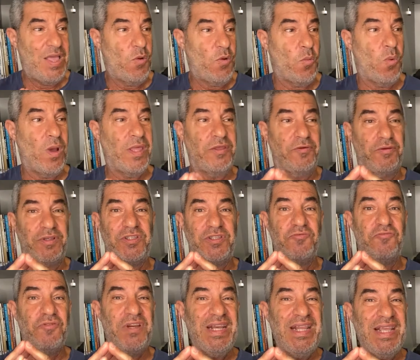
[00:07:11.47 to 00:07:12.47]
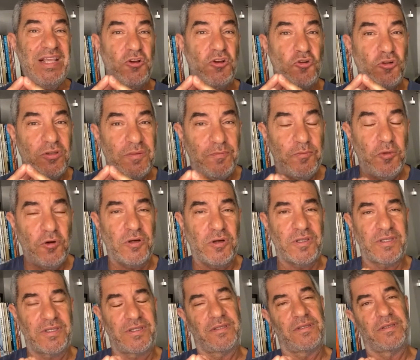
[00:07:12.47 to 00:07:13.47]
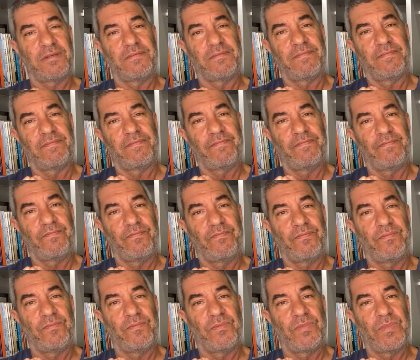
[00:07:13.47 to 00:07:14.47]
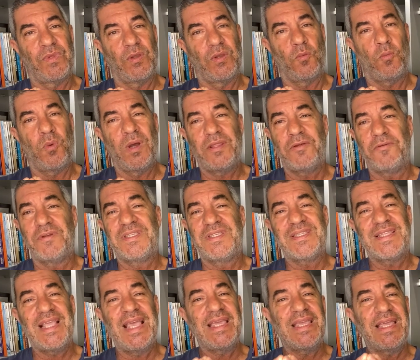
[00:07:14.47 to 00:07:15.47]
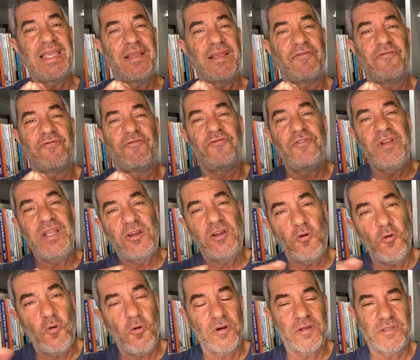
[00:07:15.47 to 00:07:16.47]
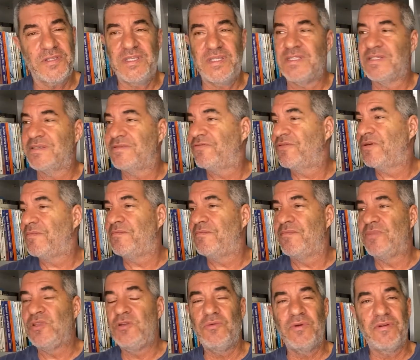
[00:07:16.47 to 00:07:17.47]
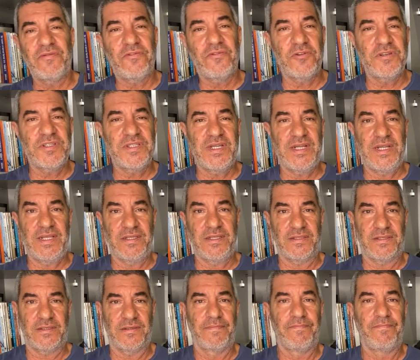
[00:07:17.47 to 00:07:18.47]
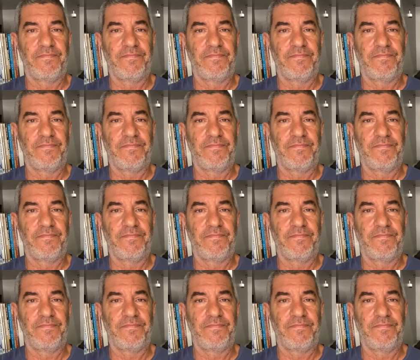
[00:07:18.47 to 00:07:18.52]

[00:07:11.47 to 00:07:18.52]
whether it's reading good books, whether it's taking free courses from universities.